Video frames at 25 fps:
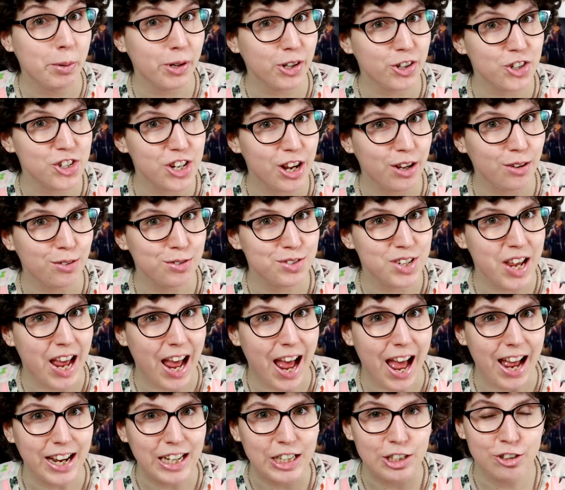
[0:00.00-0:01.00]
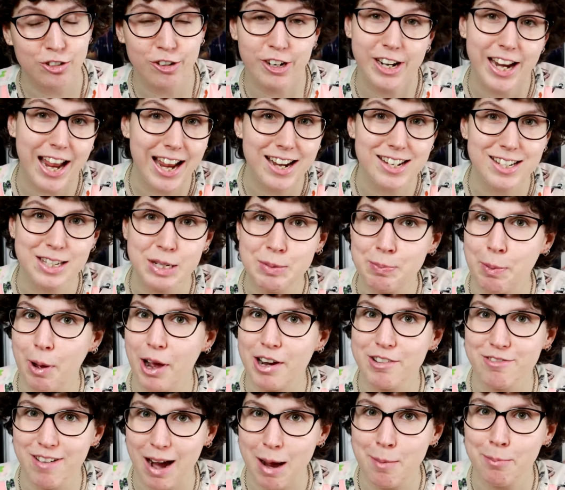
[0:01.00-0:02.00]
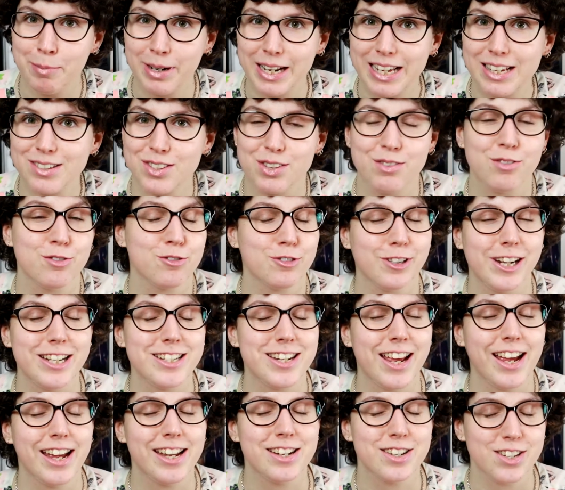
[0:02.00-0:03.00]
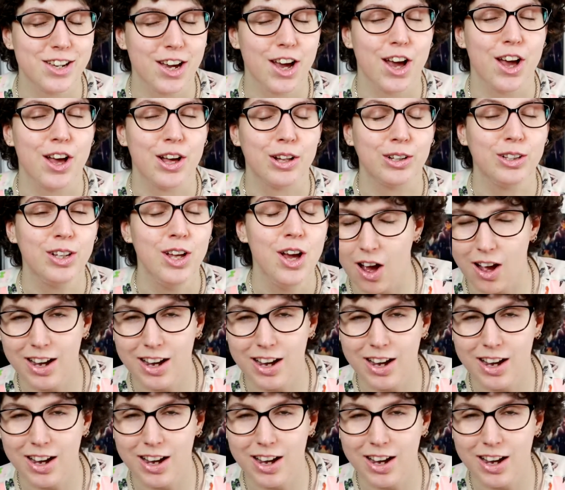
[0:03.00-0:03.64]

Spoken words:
bookshelf tag created by Ramblings of a Redhead Girl,